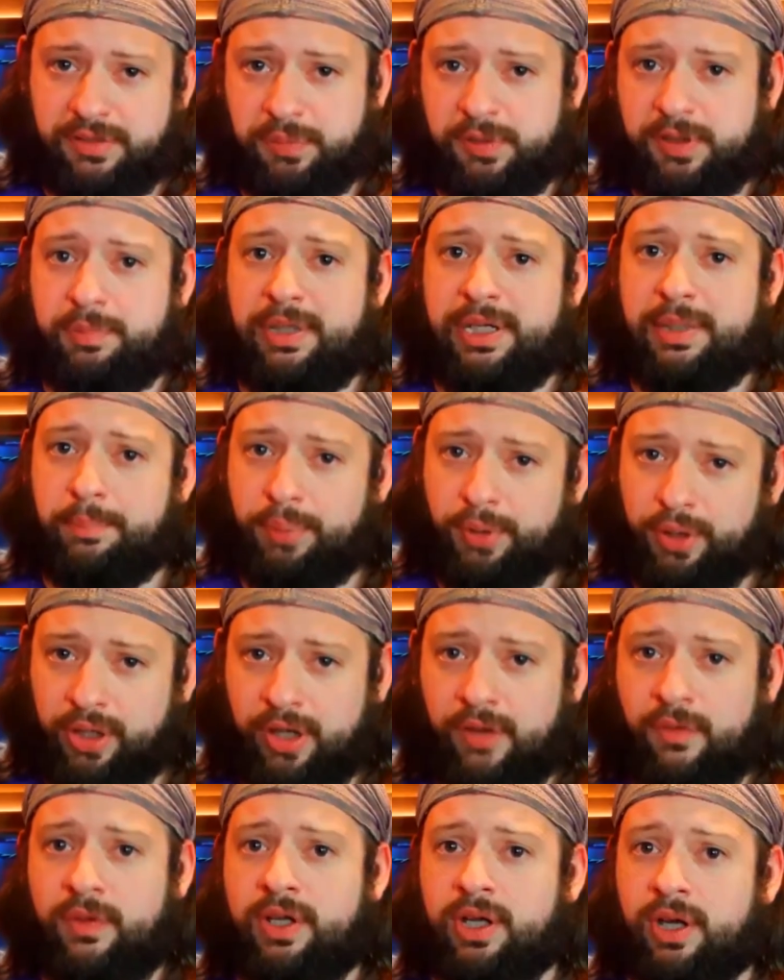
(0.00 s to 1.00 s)
was being put
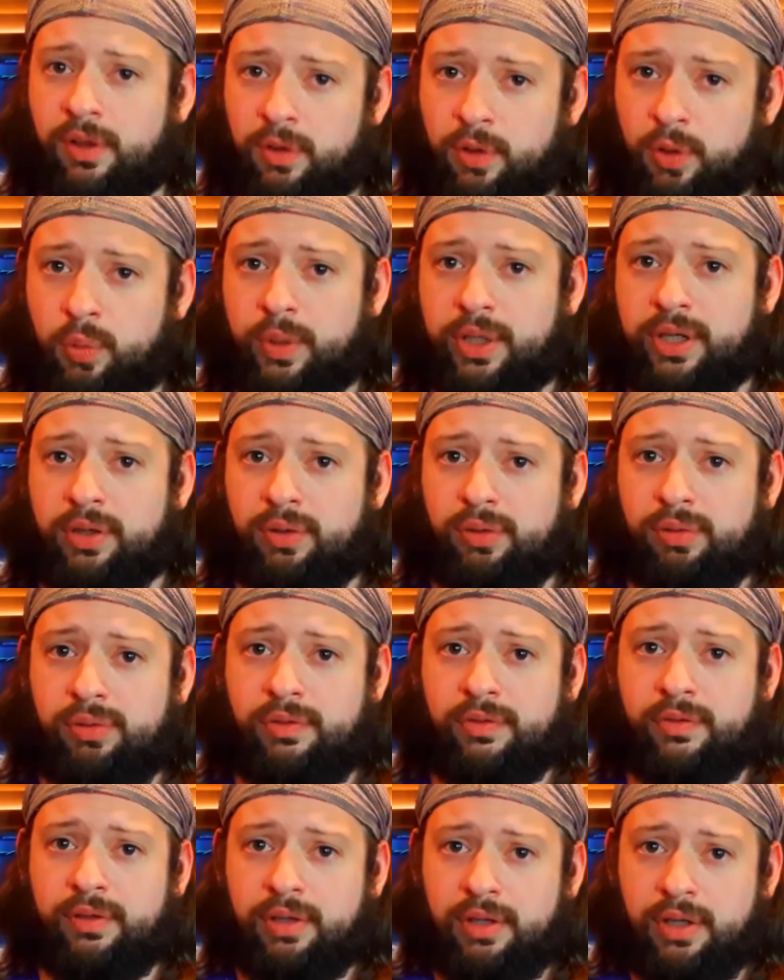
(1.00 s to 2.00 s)
on the other wheel,
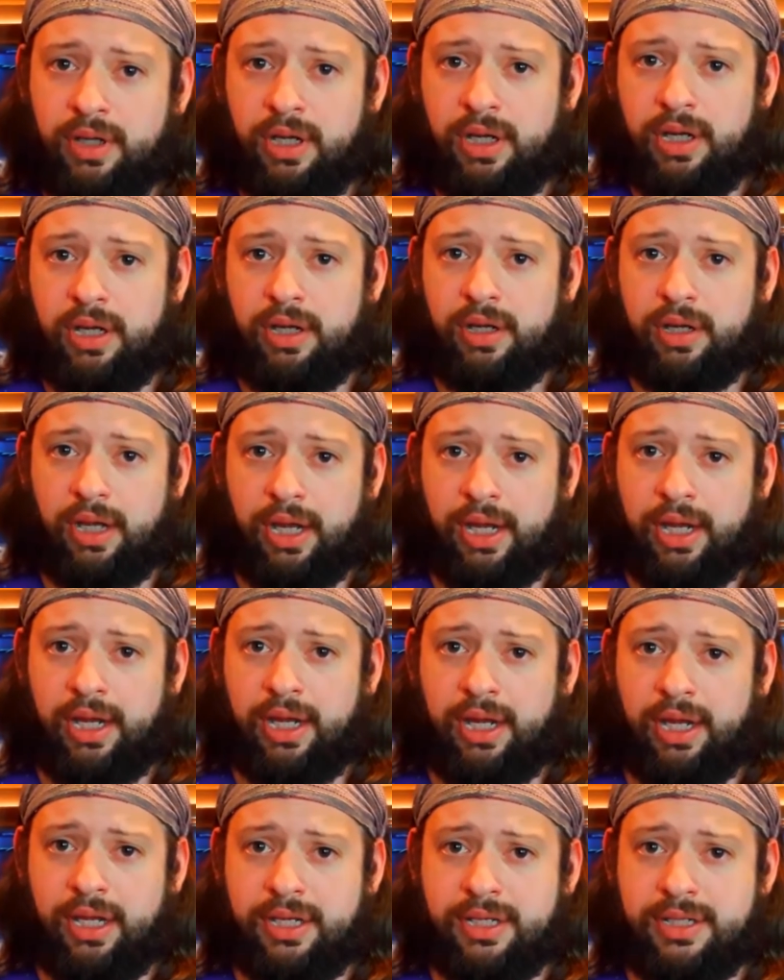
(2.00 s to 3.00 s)

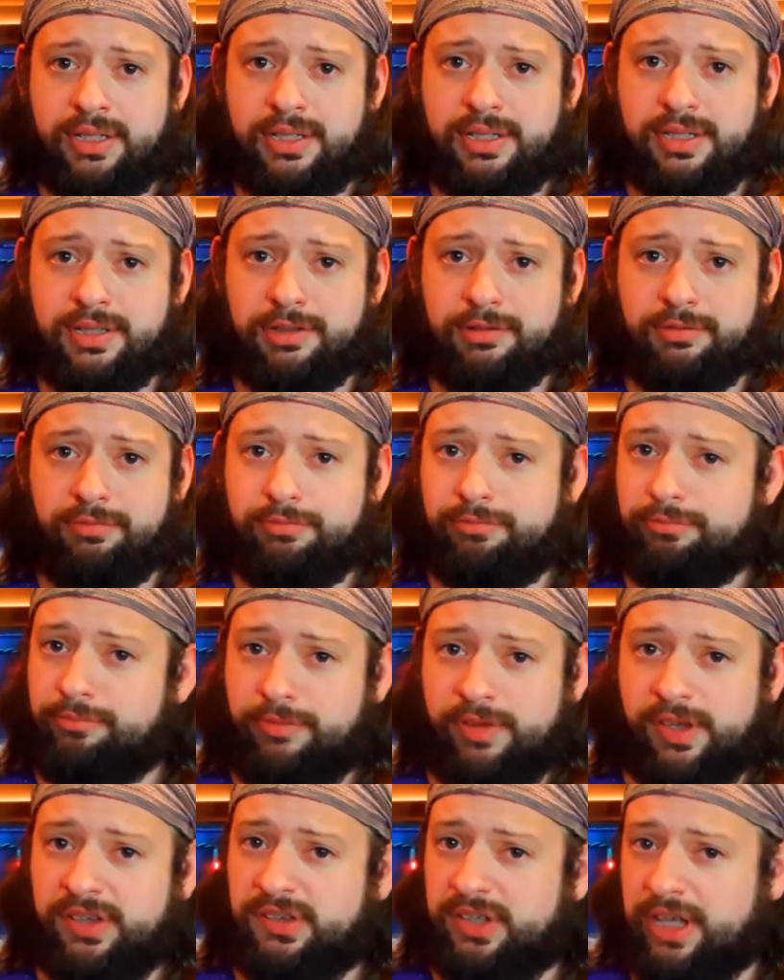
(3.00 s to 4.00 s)
and
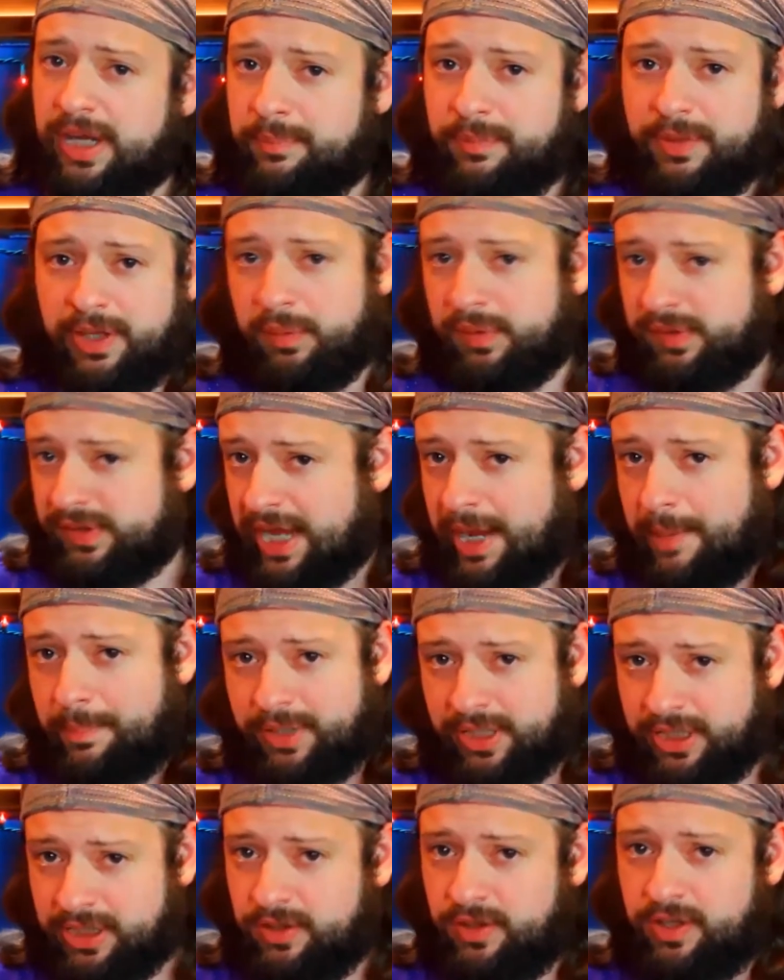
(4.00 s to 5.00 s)
the same thing was
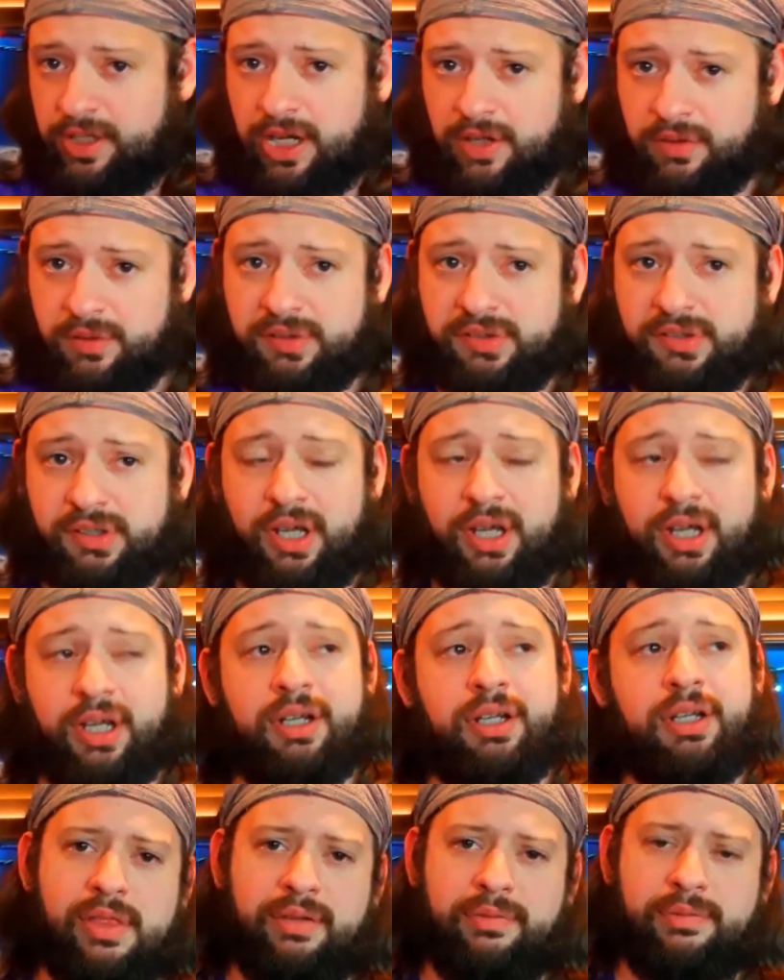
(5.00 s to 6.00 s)
happening to the other side.
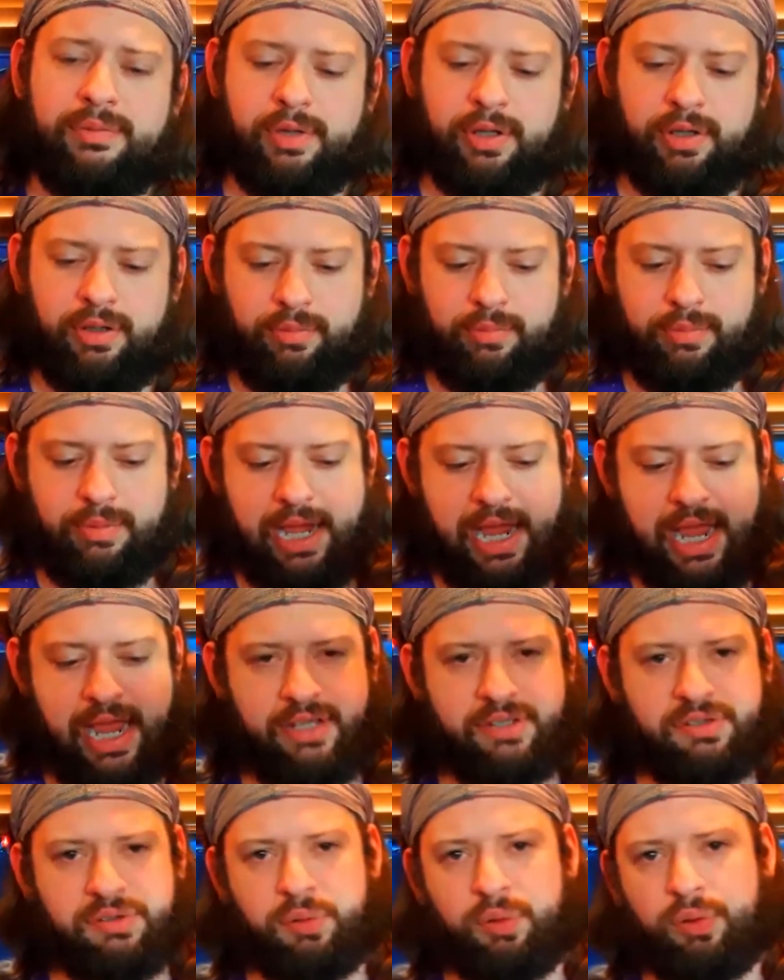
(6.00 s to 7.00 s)
The
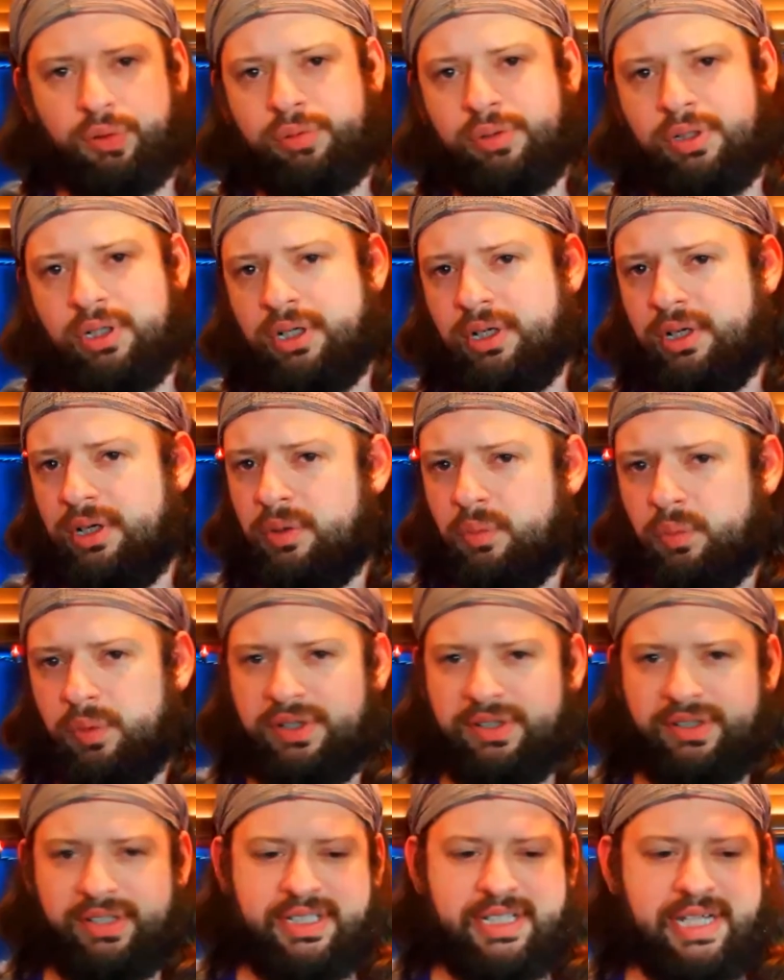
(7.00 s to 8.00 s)
axle
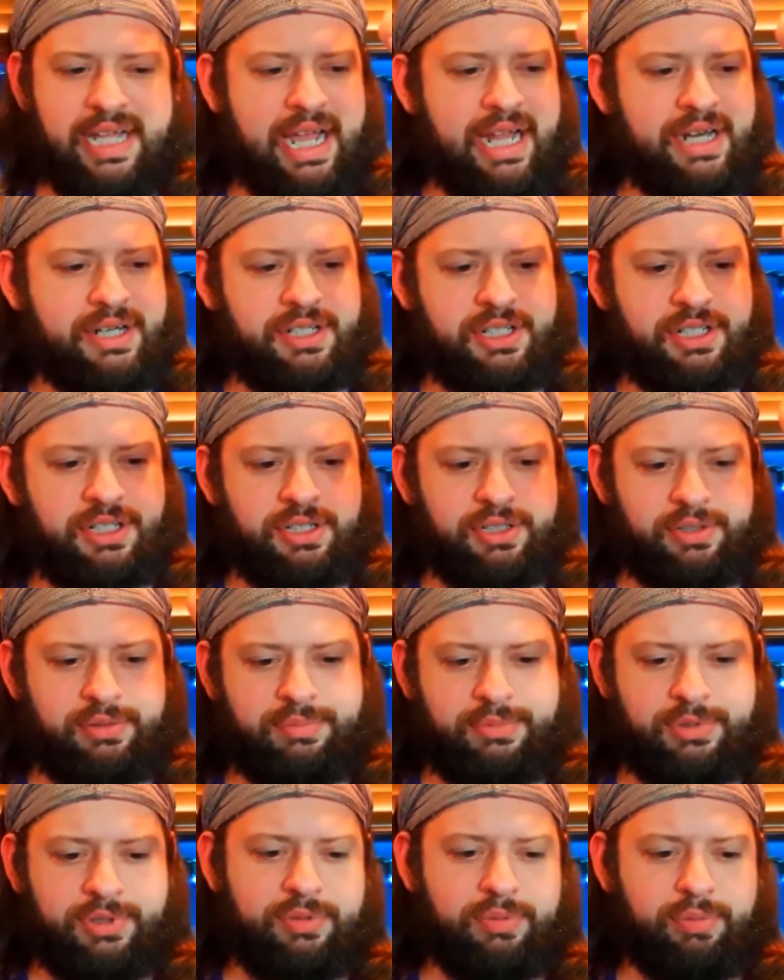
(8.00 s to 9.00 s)
was
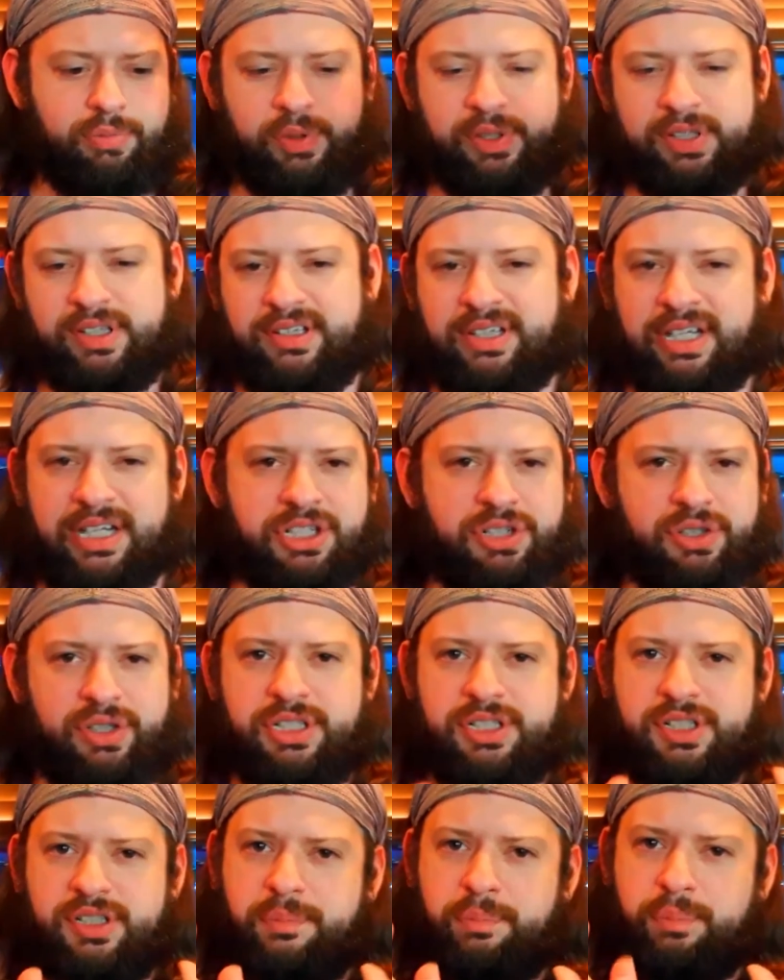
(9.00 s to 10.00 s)
essentially
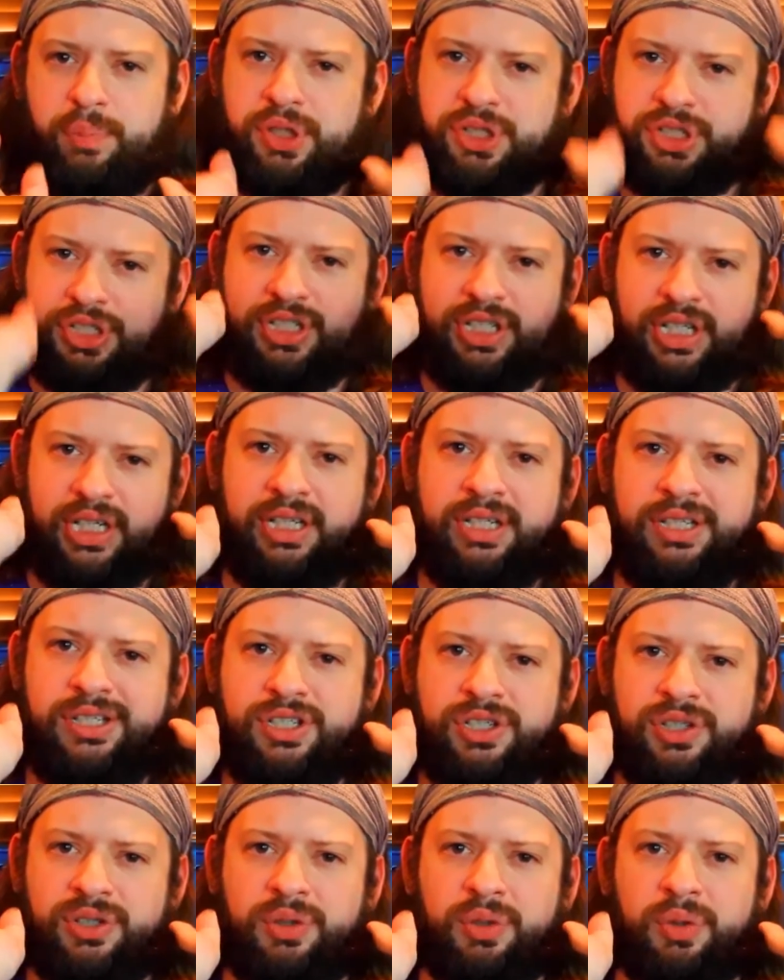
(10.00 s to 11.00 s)
just pushed
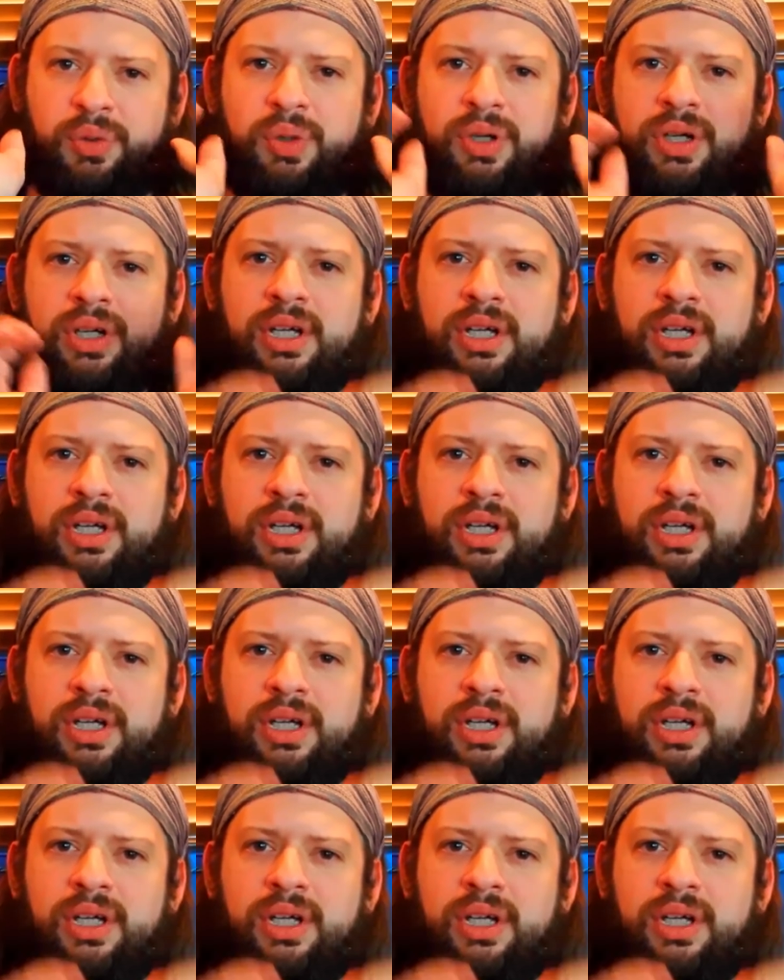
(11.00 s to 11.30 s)
into